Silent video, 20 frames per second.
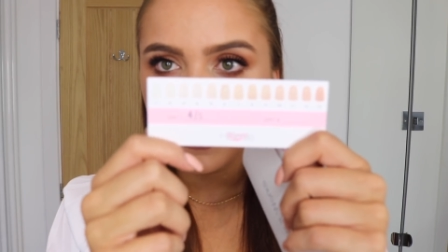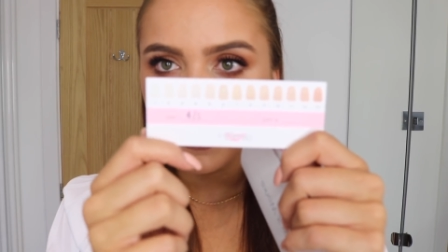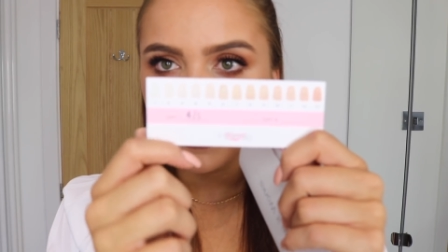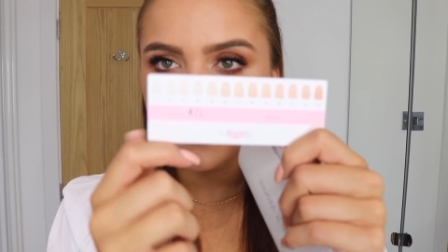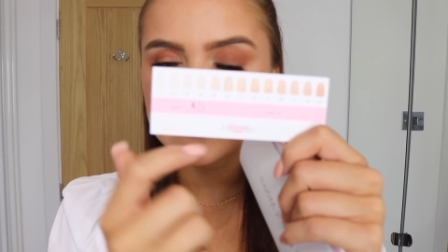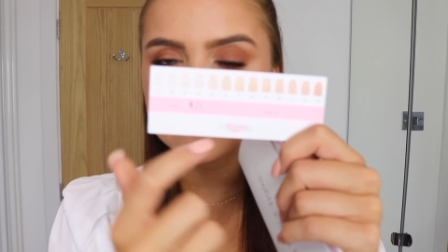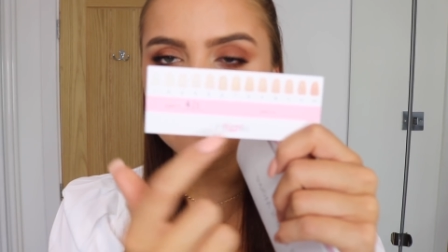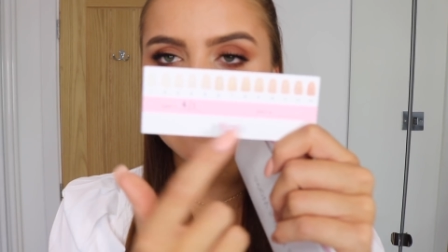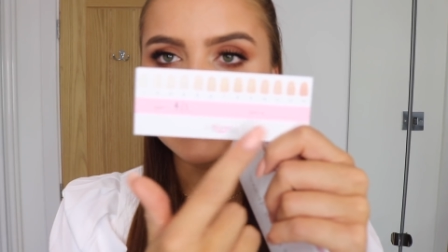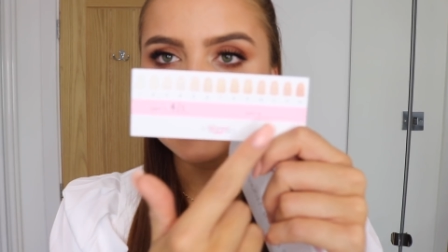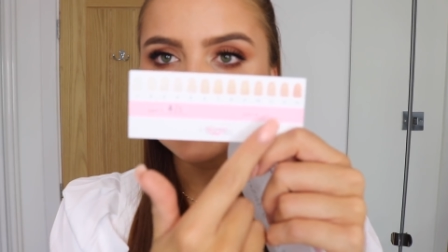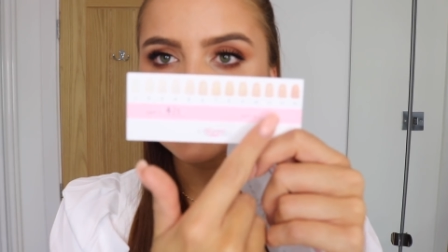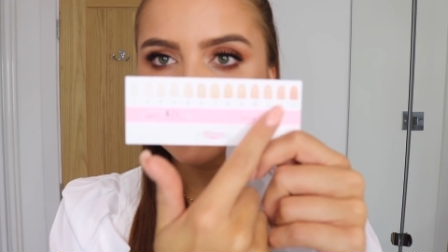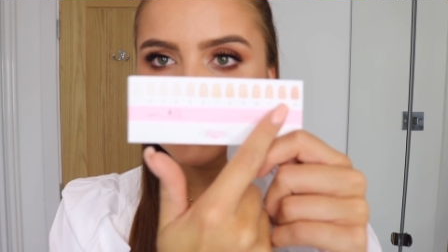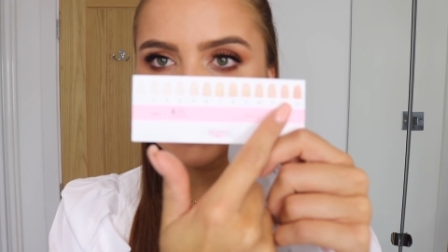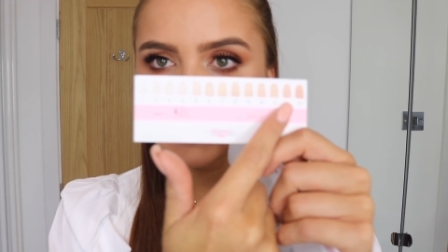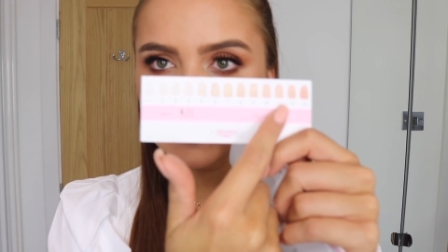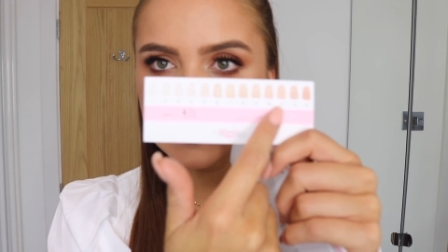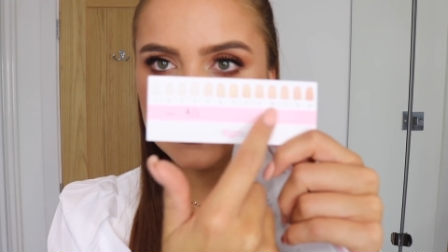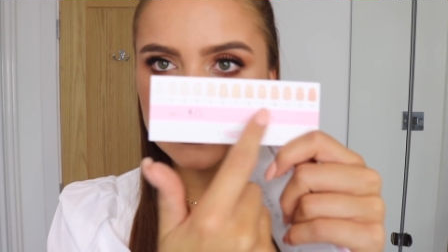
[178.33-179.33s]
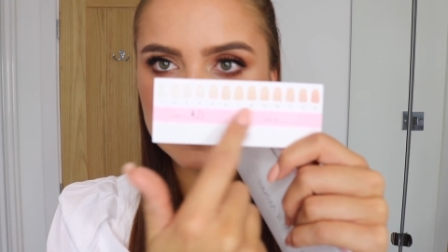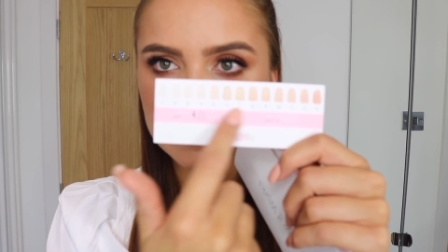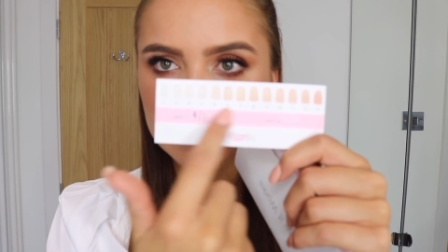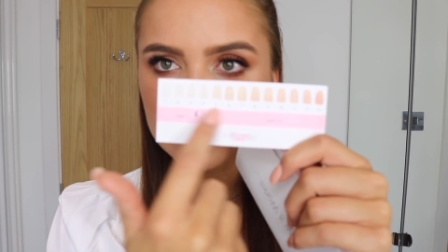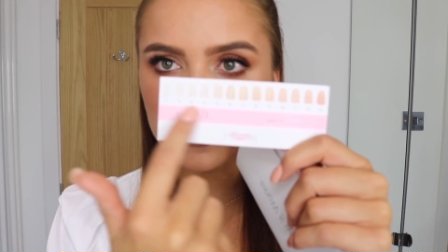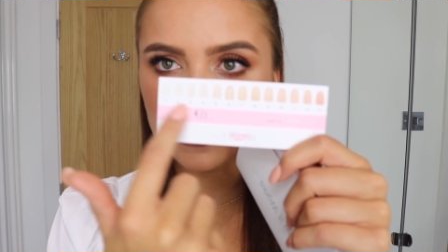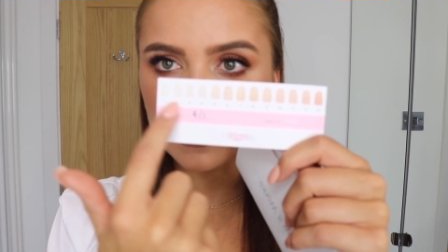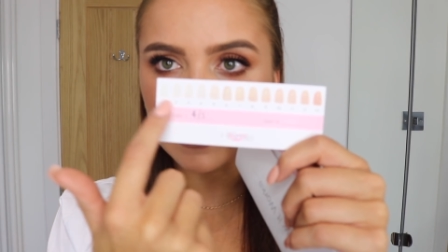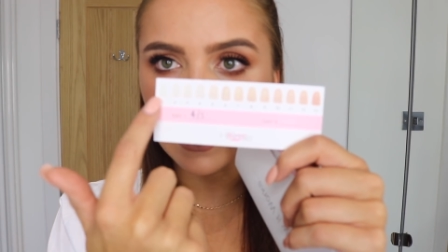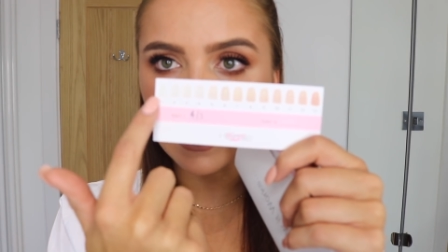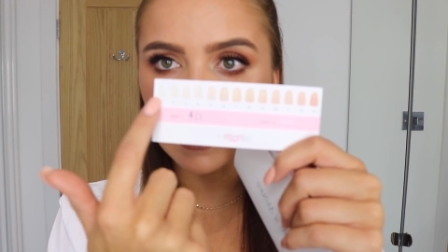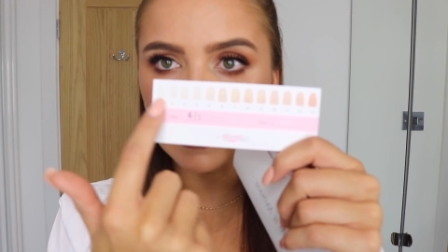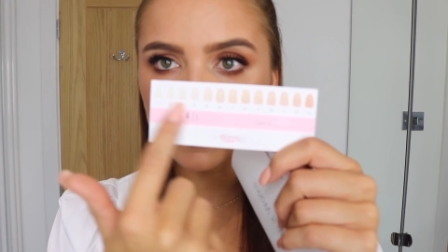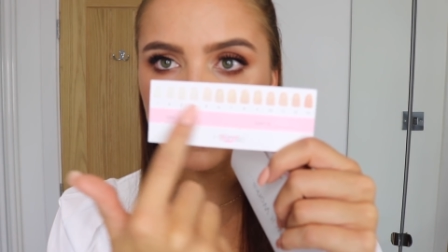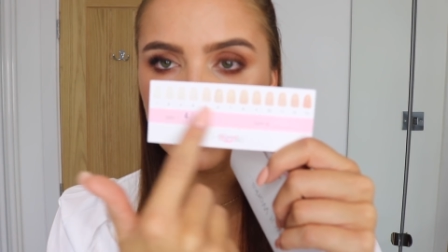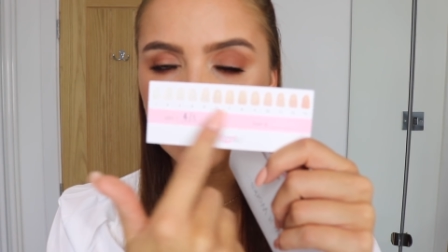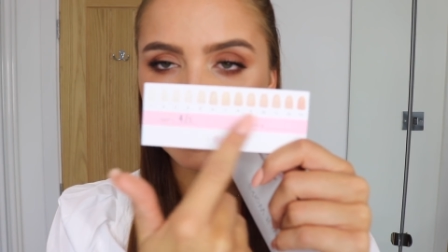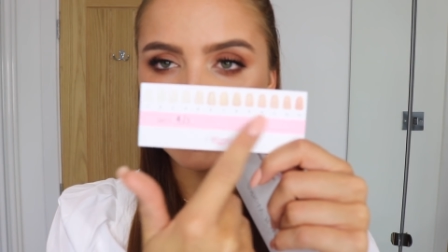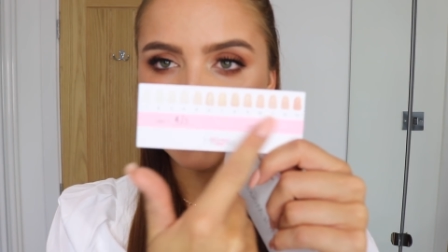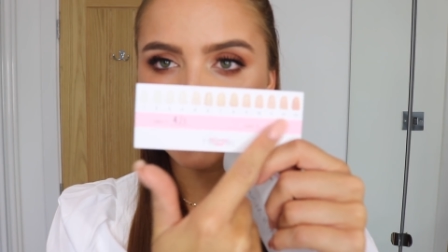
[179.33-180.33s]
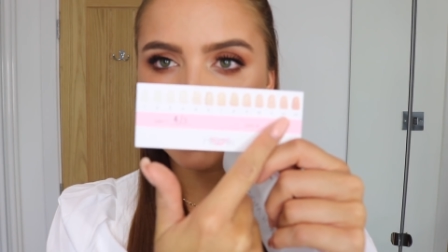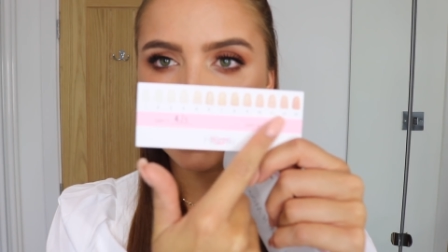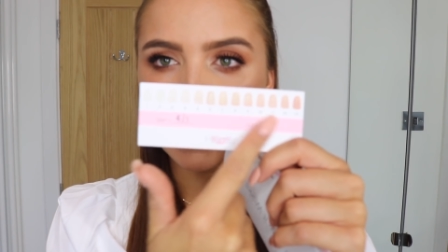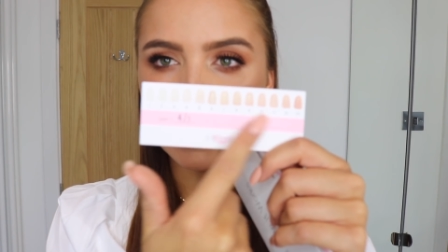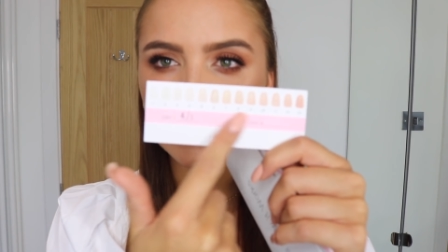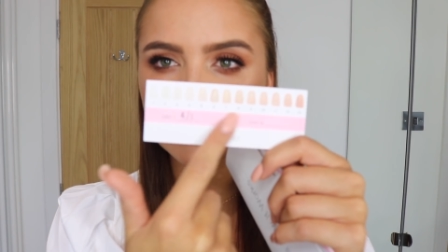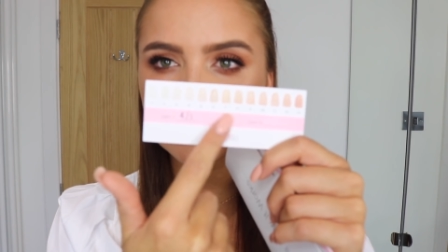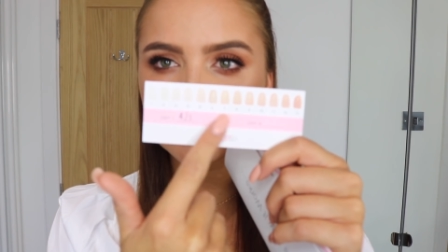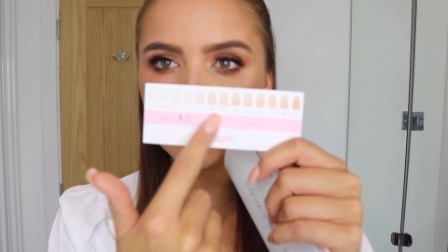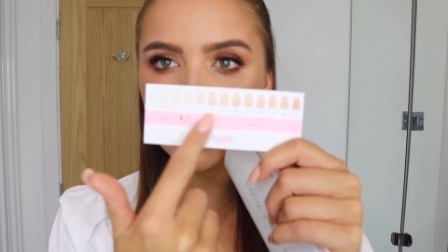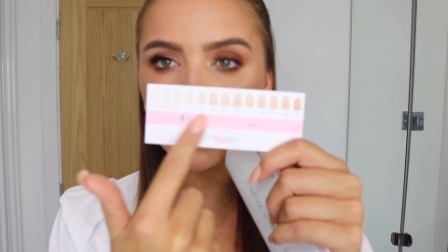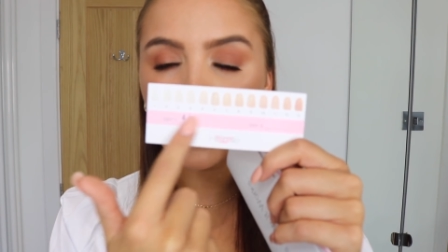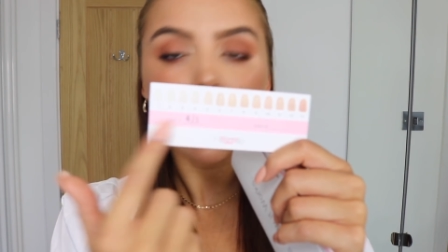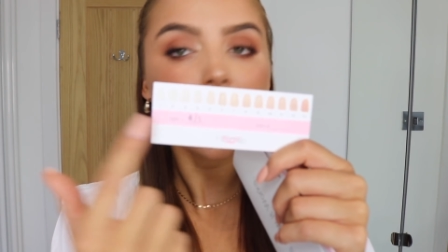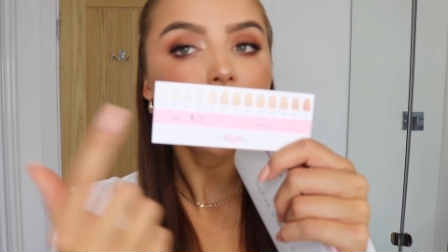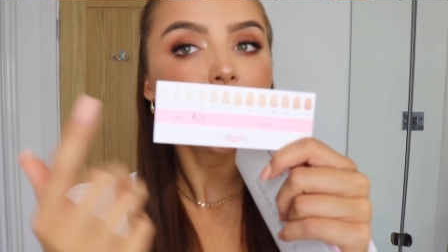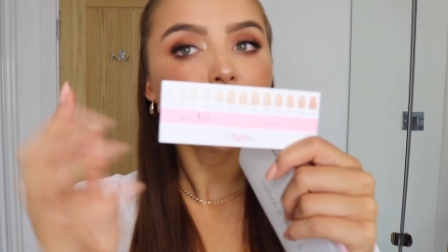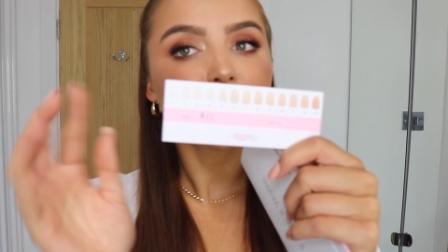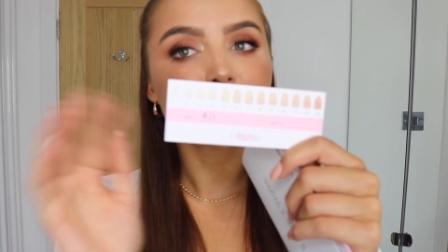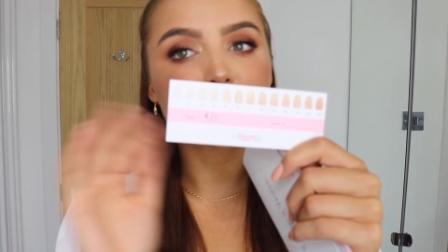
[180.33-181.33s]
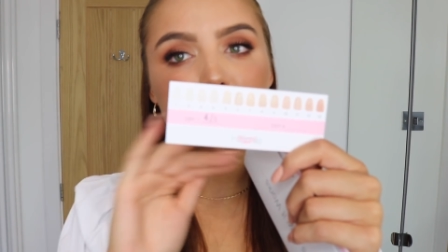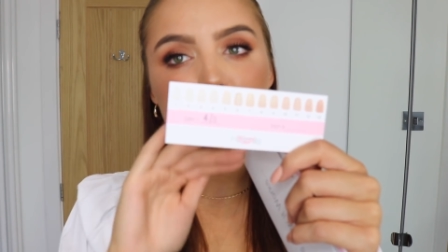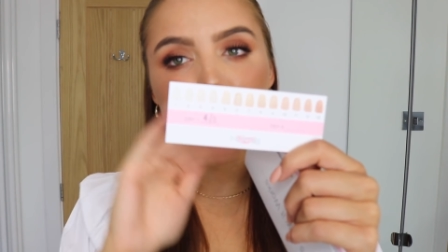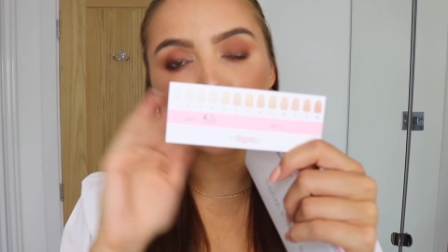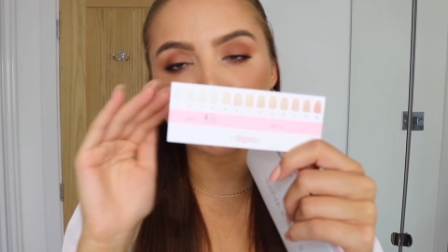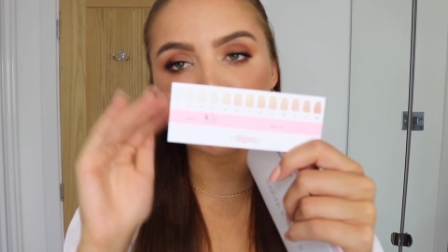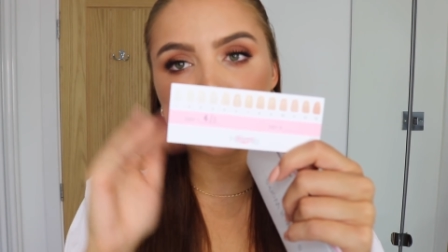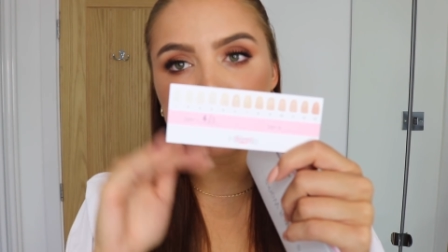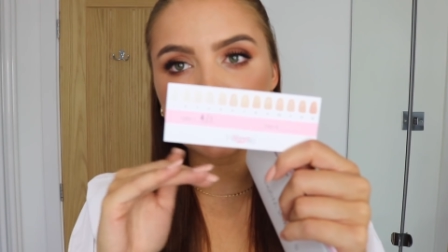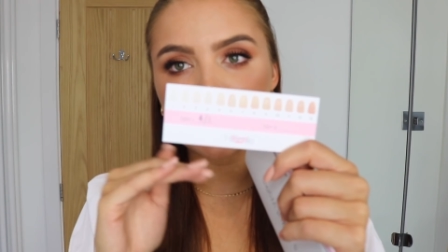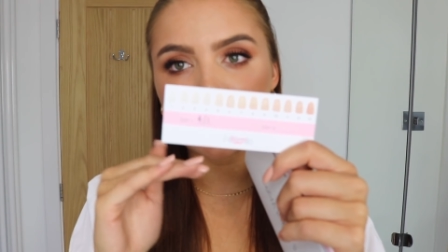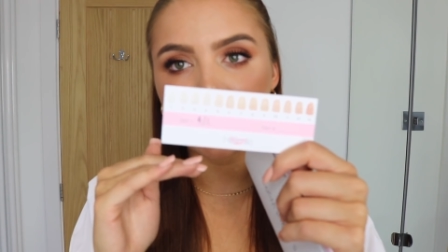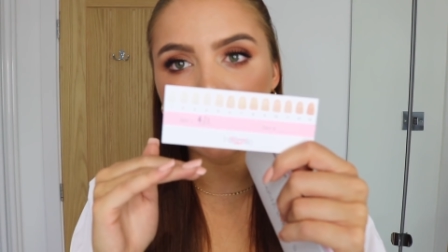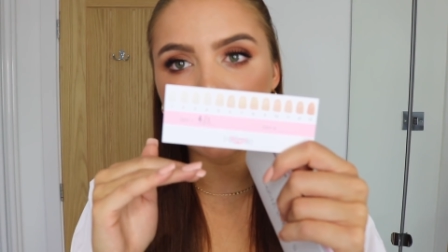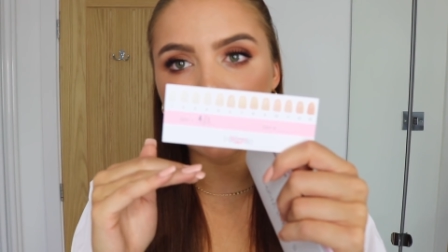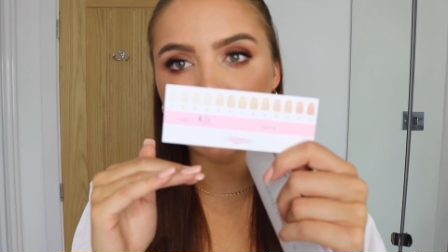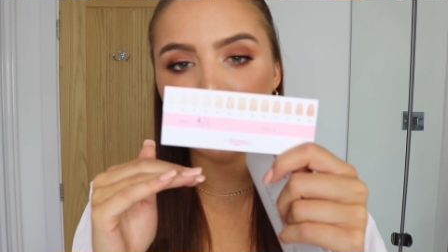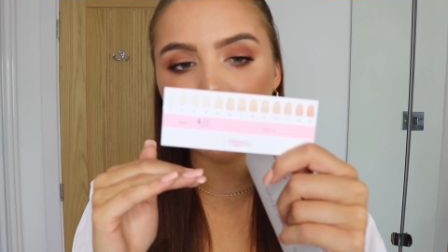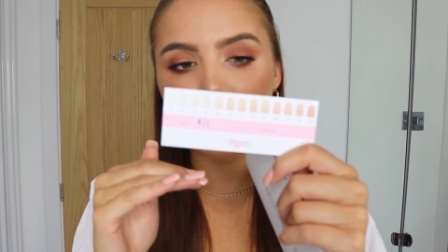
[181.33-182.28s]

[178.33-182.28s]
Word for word: it's basically the colour, like a colour chart, so you can see